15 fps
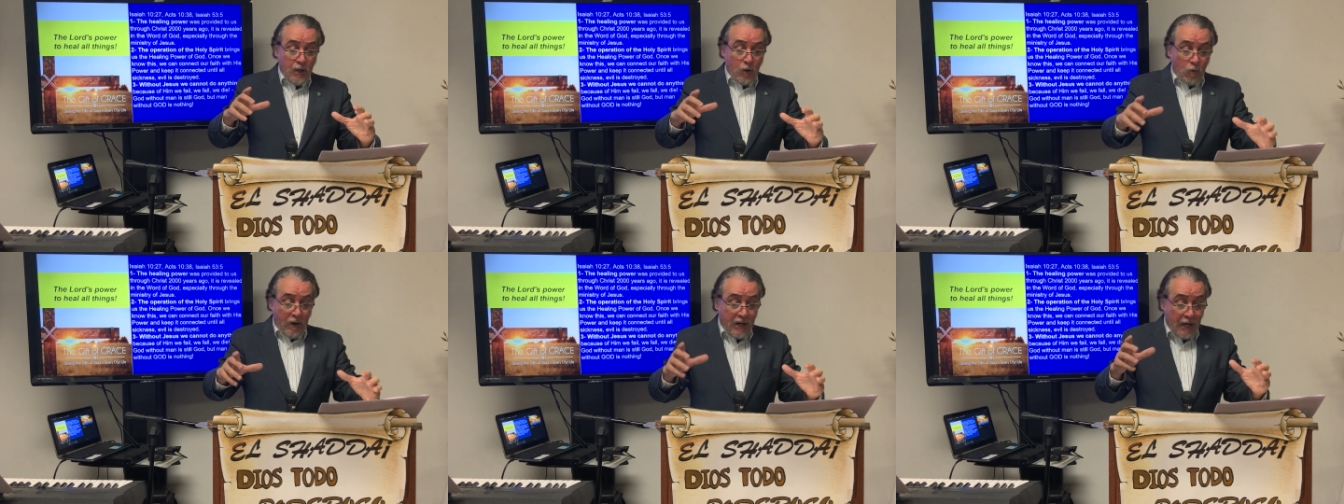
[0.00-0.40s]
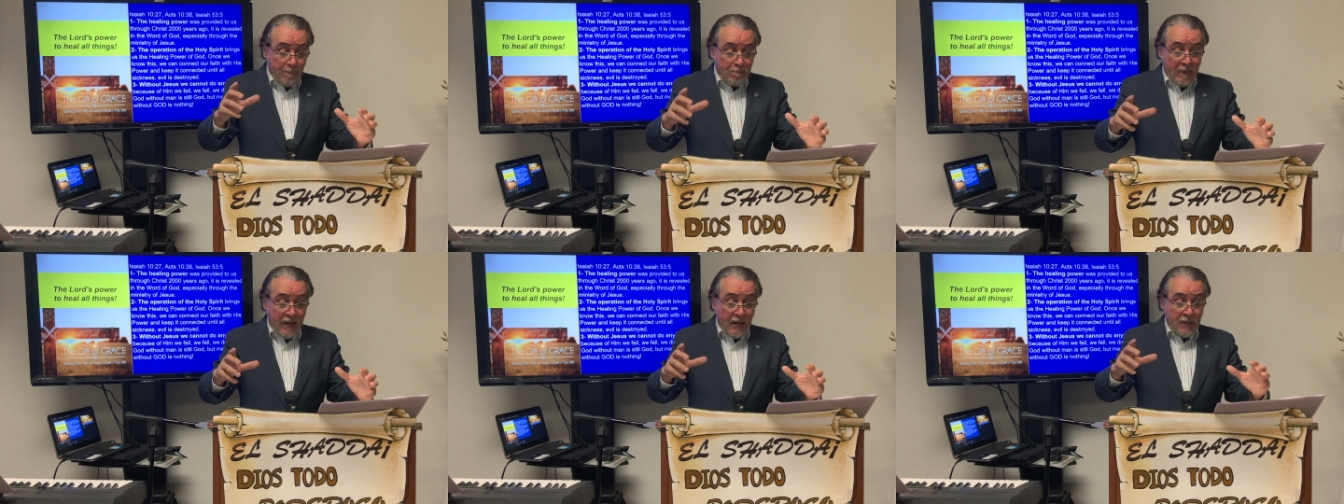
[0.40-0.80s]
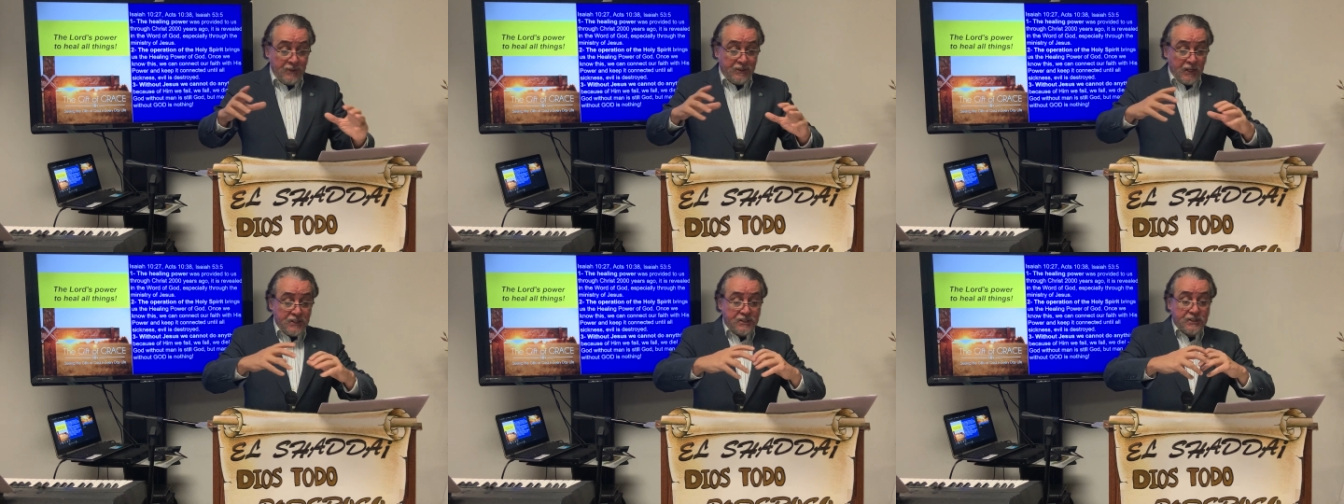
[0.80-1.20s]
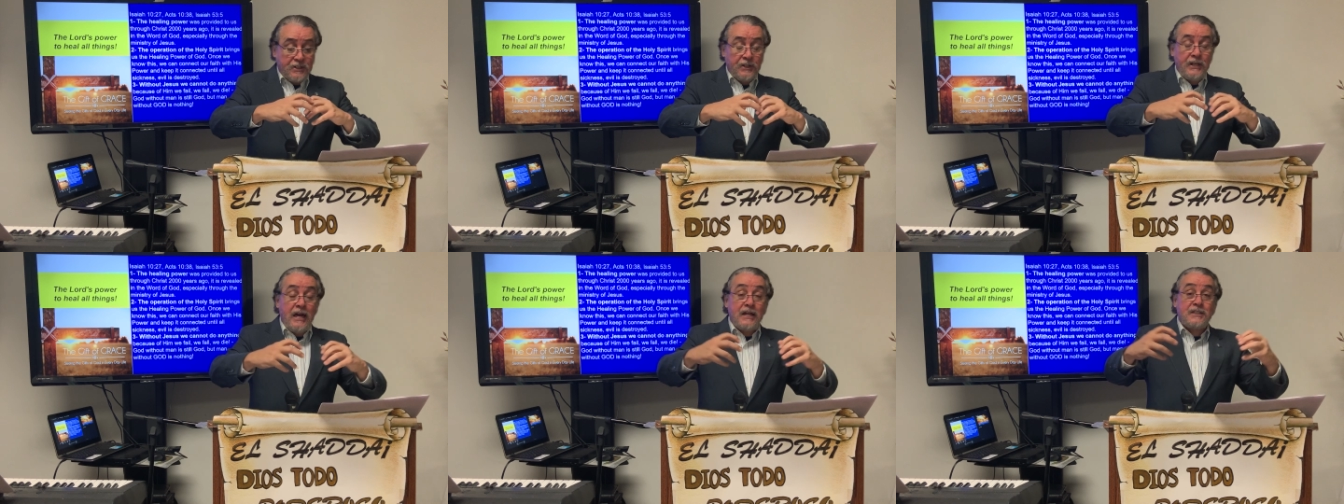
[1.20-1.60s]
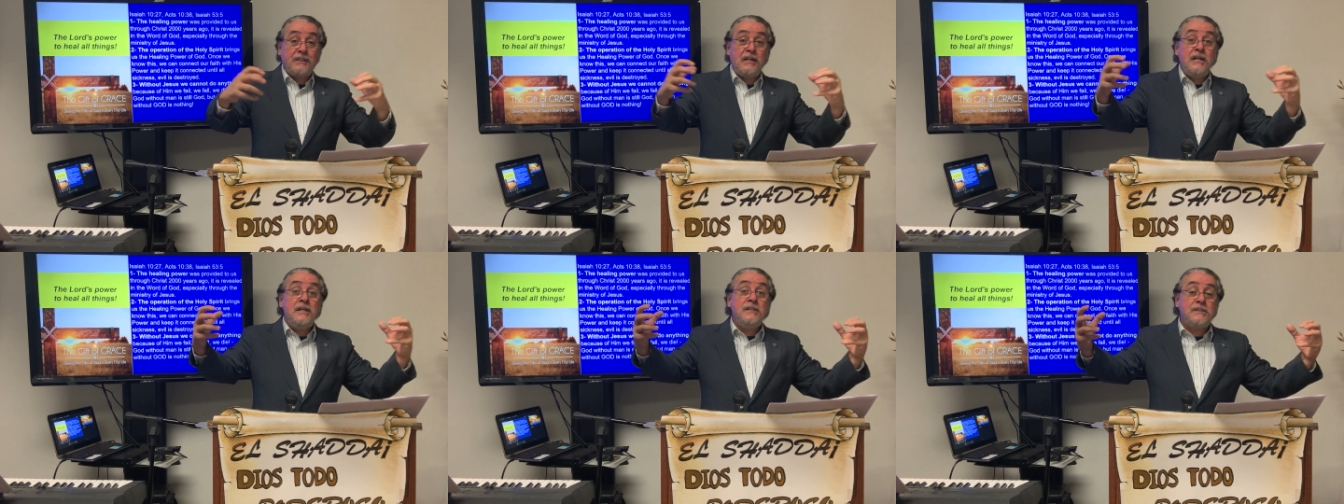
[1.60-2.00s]
when a man disconnects
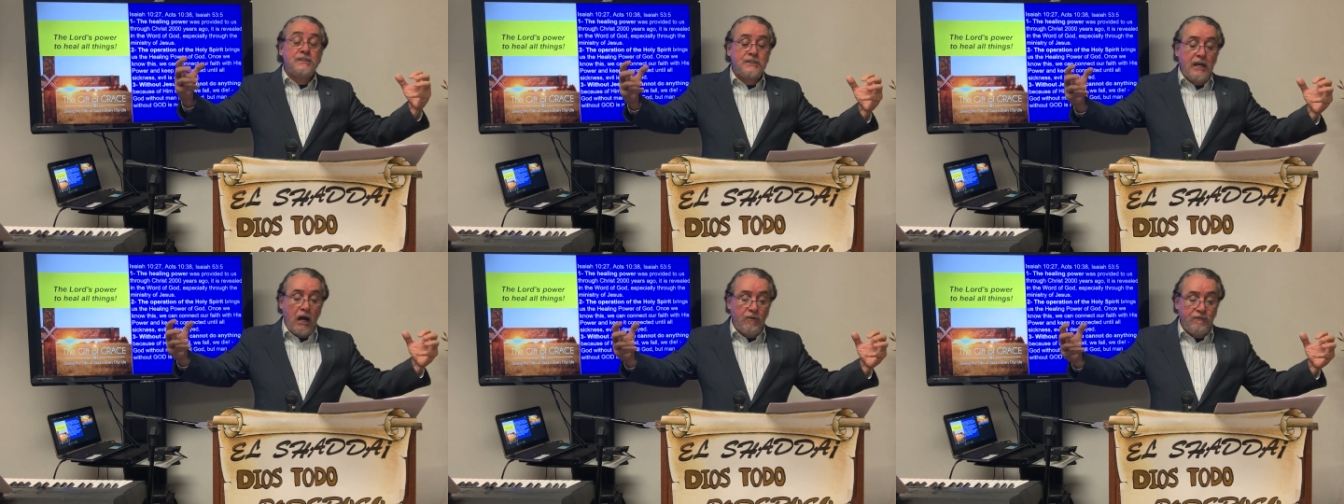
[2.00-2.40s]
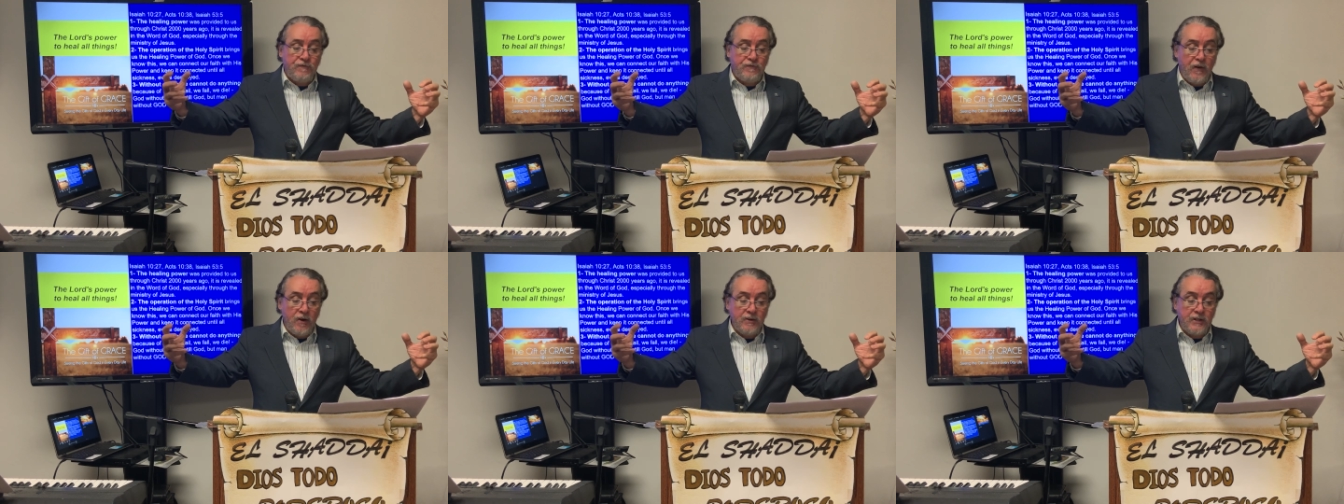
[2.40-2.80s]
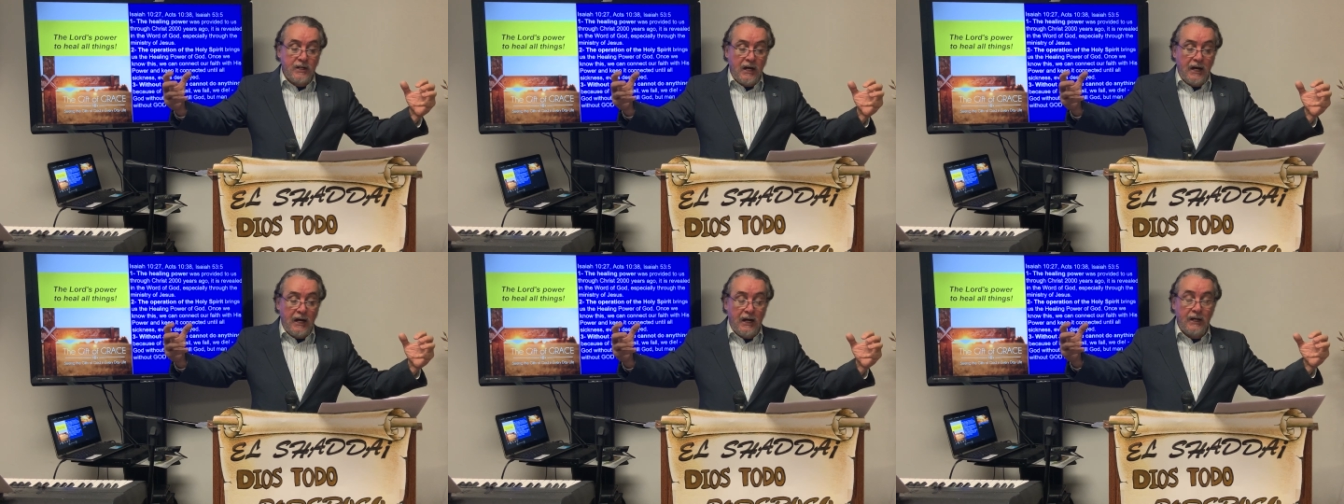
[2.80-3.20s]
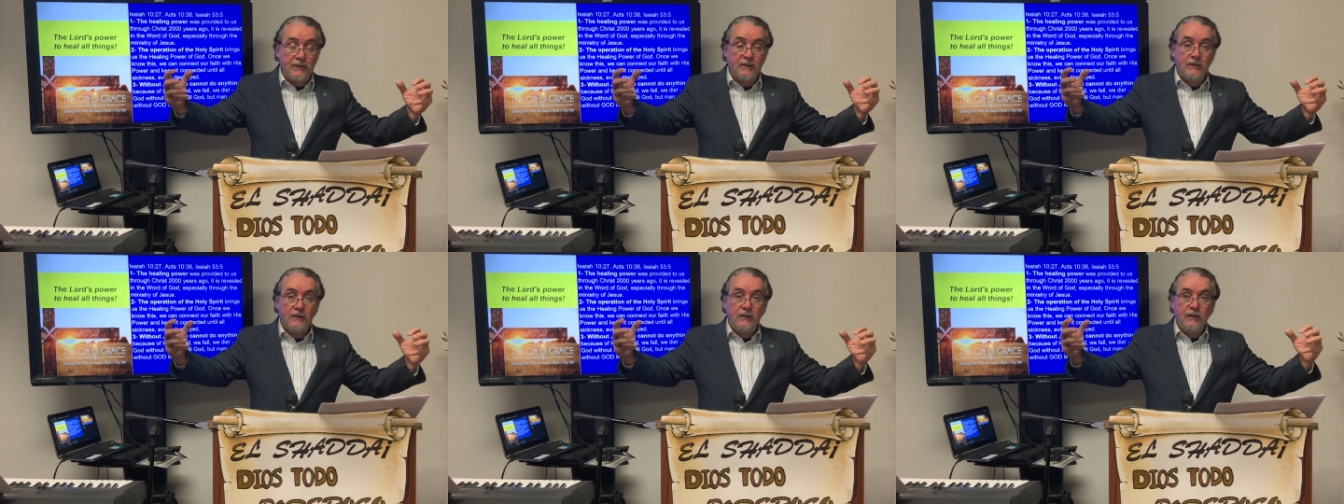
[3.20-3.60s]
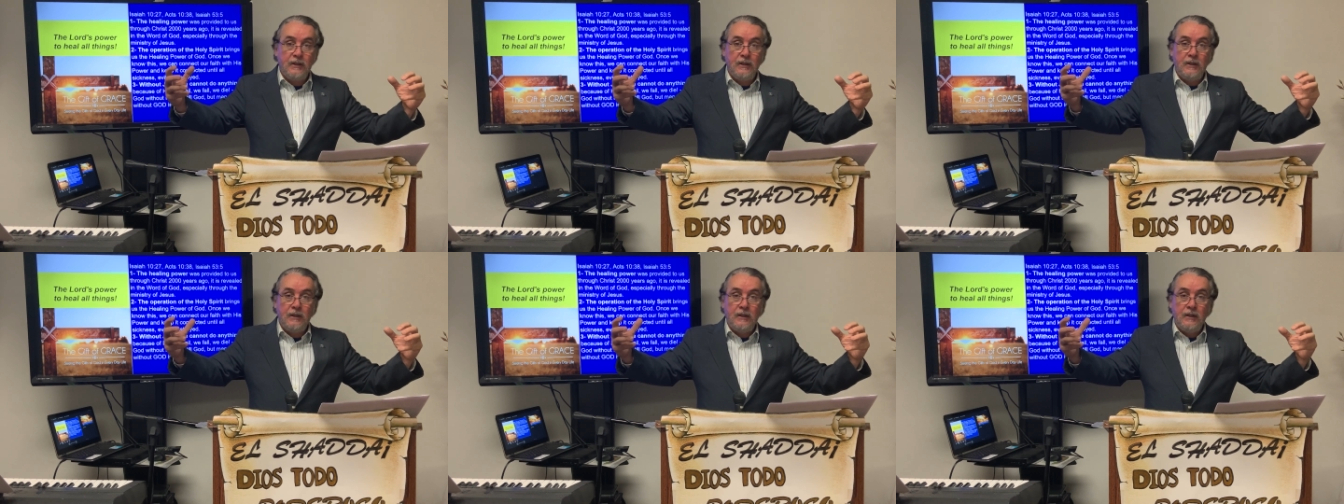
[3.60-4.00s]
himself from God,
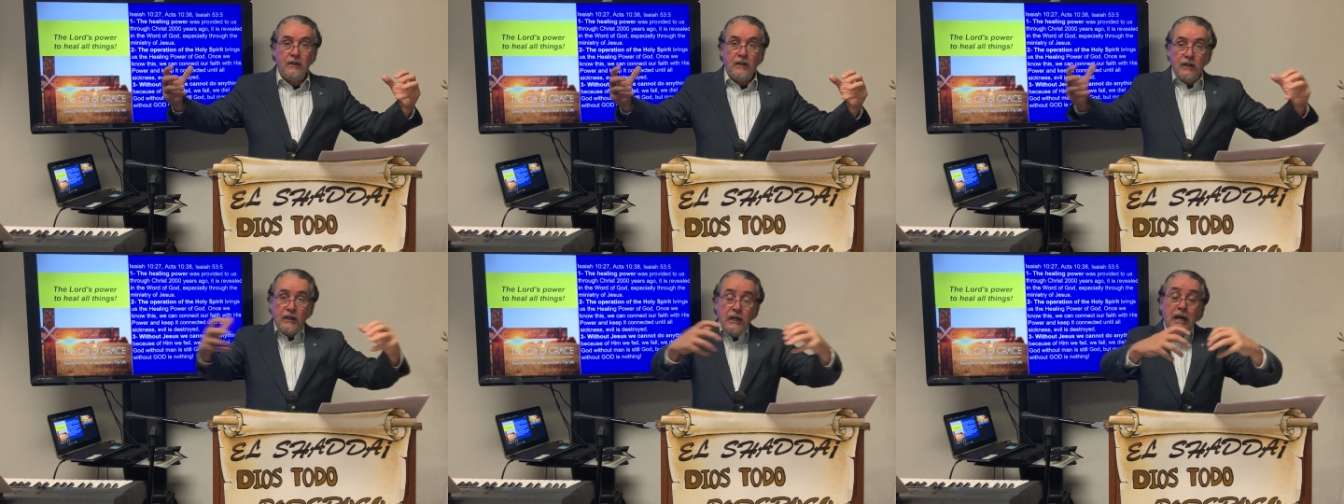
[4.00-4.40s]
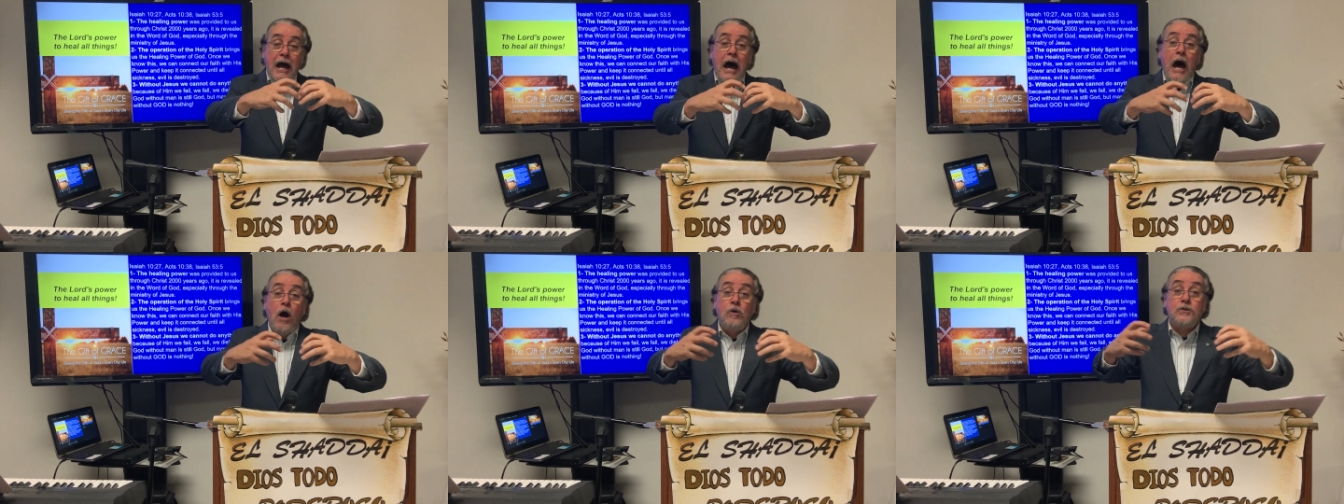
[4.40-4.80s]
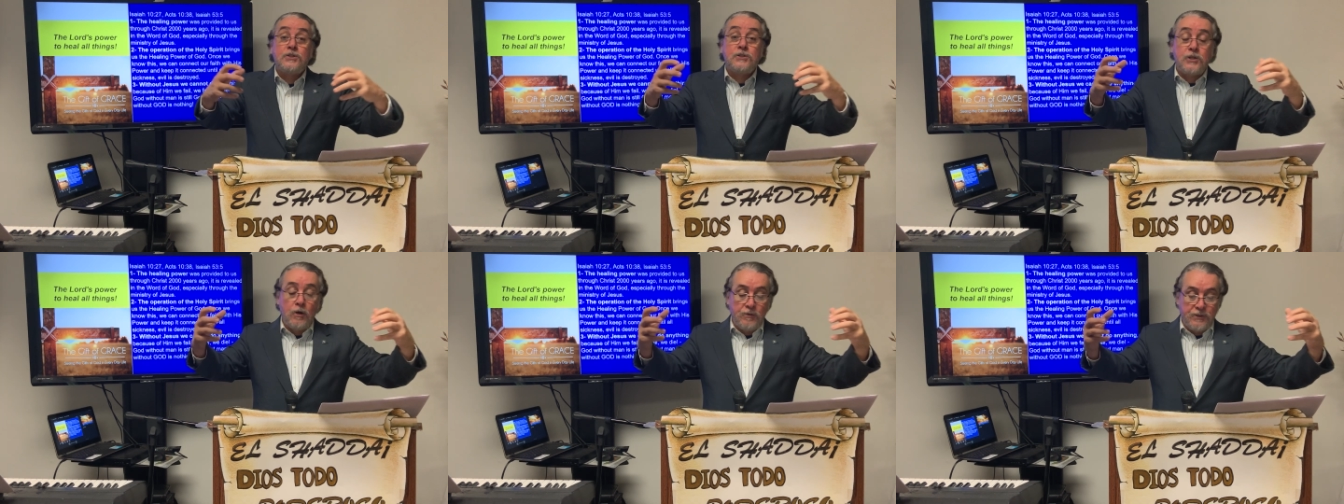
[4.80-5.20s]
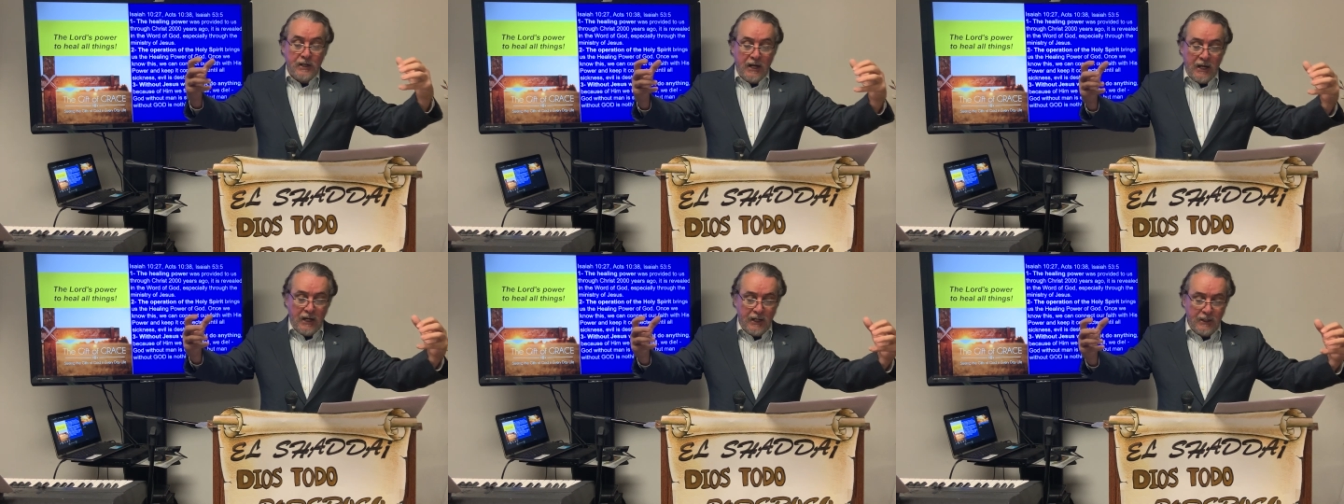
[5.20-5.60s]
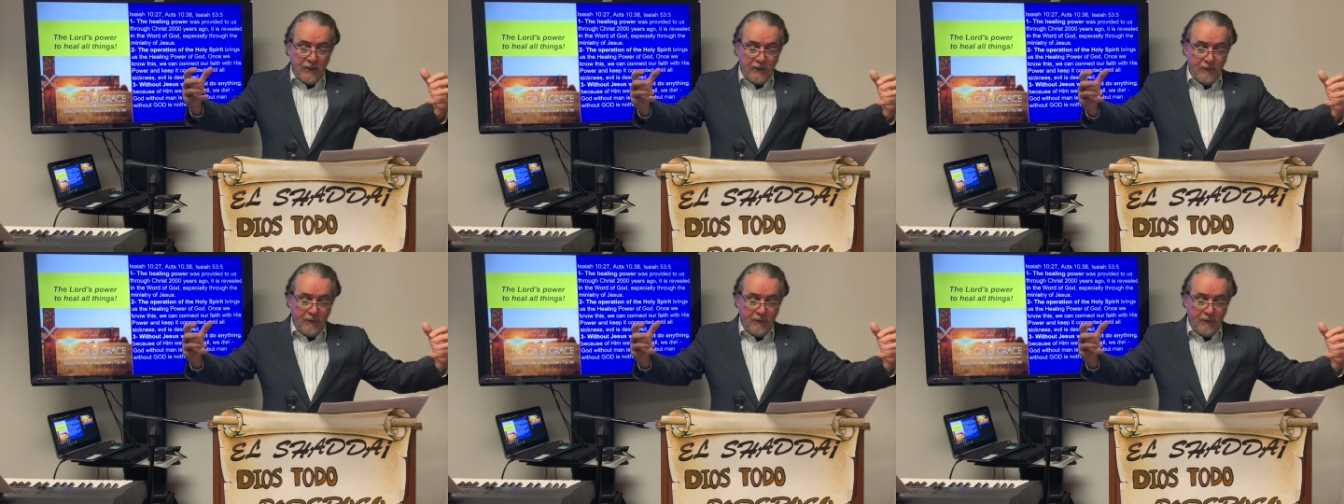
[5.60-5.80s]
he also dies.